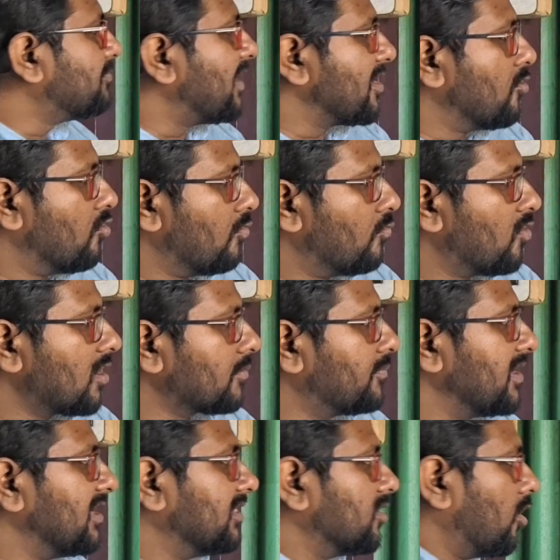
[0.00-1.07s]
my homework
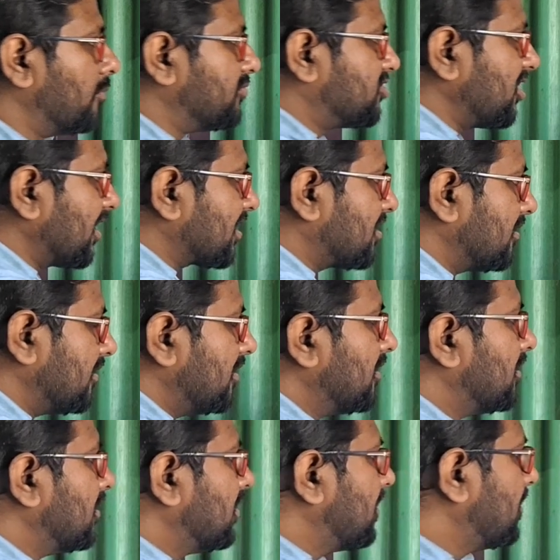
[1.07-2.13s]
being the object.
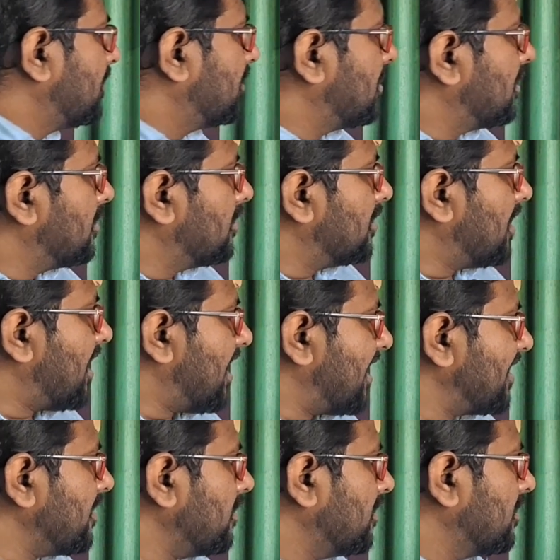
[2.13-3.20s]

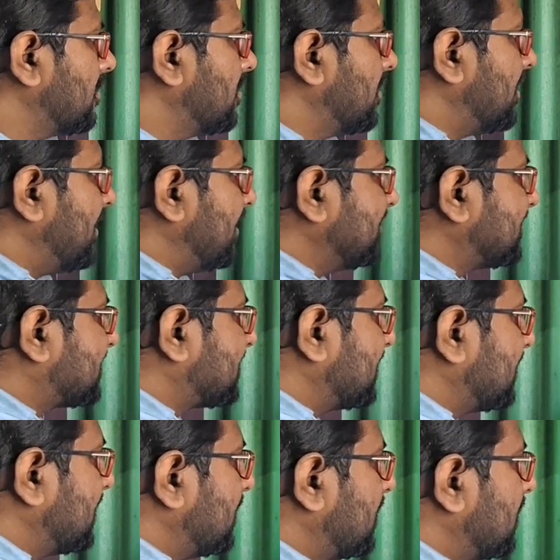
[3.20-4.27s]
I is
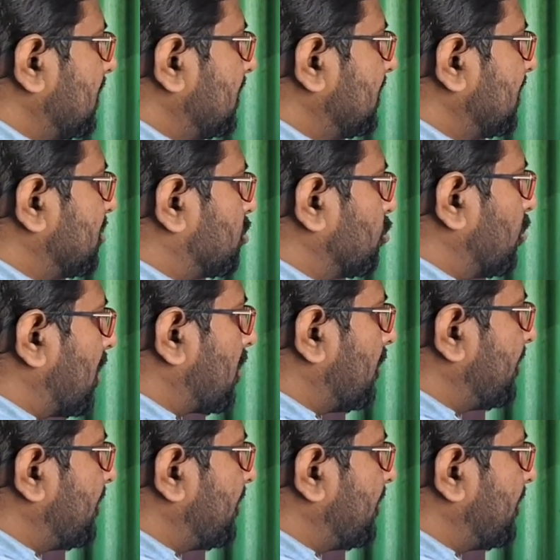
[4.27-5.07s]
the doer